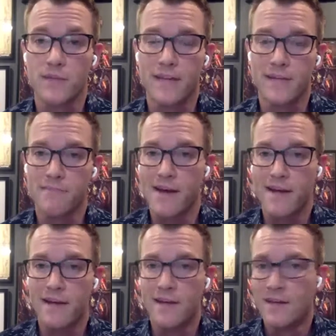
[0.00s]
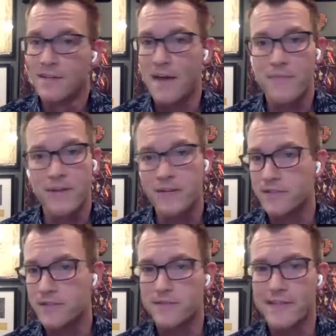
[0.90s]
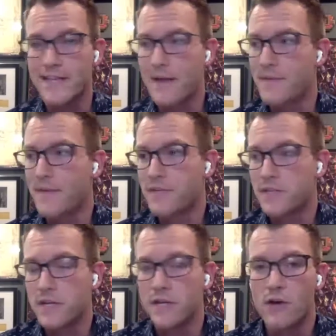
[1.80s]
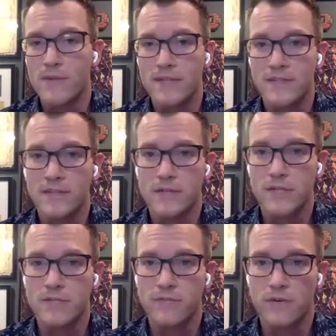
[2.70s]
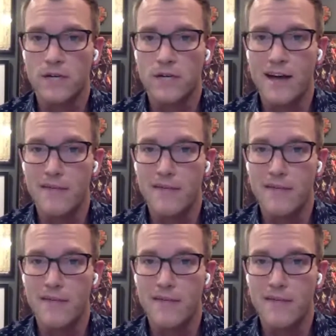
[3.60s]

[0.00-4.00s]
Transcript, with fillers: But like my top things, you my top ten things you didn't know about Celebration Florida.